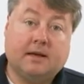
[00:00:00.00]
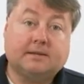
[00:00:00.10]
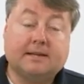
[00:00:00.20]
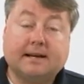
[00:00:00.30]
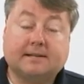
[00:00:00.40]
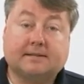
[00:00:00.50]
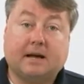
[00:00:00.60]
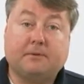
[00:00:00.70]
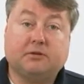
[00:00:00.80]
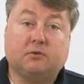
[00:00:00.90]
Second
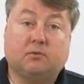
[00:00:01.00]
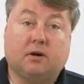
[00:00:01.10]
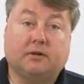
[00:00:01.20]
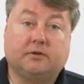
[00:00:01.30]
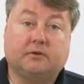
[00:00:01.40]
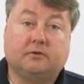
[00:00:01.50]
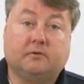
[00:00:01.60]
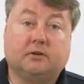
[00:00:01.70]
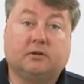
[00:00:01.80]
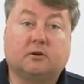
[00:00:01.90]
step is you want
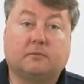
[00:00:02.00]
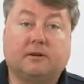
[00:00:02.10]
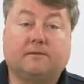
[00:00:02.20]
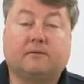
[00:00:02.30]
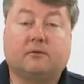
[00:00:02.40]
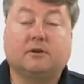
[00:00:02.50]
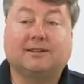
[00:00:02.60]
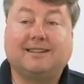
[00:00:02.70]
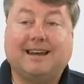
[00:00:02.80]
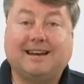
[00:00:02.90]
to determine for
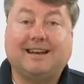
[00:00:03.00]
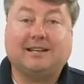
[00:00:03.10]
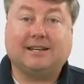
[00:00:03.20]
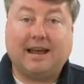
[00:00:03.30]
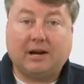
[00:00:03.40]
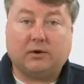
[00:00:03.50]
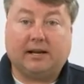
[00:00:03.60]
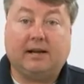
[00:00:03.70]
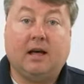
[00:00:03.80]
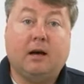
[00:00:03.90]
data
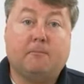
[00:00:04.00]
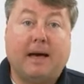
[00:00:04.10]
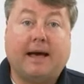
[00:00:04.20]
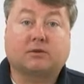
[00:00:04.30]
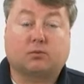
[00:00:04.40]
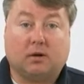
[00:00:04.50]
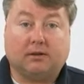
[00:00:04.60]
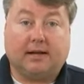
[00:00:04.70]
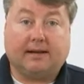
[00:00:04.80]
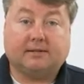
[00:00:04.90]
integrity max
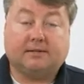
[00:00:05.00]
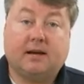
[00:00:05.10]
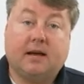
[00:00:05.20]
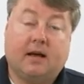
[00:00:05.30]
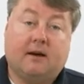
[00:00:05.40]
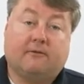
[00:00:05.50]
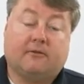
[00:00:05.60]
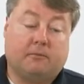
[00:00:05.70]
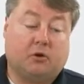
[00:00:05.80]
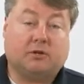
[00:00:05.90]
run lengths.
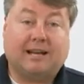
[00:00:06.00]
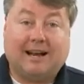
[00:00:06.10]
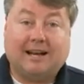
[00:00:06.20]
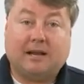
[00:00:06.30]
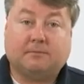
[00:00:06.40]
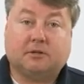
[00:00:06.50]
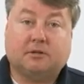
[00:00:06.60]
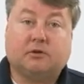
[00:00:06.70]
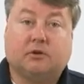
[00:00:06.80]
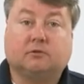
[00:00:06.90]
From your data
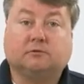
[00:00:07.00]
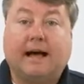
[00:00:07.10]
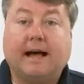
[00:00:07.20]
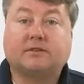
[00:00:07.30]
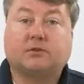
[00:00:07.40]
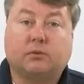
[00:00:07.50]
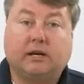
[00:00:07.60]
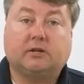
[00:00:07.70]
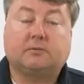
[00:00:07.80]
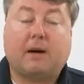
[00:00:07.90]
enabler to your last
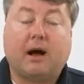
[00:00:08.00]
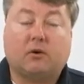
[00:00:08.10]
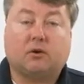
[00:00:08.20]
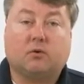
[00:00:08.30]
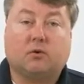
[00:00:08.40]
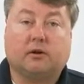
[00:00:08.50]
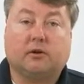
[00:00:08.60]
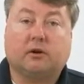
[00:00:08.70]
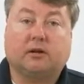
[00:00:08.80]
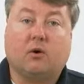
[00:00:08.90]
Reach Power Core,
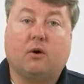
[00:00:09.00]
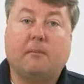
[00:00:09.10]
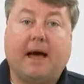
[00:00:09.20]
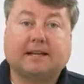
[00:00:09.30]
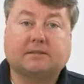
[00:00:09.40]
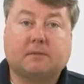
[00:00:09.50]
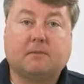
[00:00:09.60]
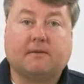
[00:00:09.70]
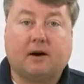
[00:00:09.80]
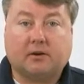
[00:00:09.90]
you can go a
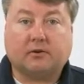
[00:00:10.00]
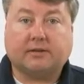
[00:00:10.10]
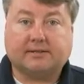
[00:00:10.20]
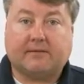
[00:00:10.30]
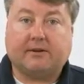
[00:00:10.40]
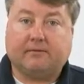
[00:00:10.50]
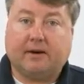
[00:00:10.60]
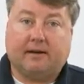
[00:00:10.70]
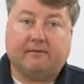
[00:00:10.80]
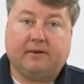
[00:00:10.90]
maximum of
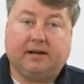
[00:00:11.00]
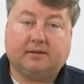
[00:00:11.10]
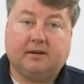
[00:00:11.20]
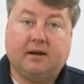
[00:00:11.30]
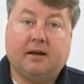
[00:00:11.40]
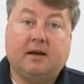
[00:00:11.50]
175 feet.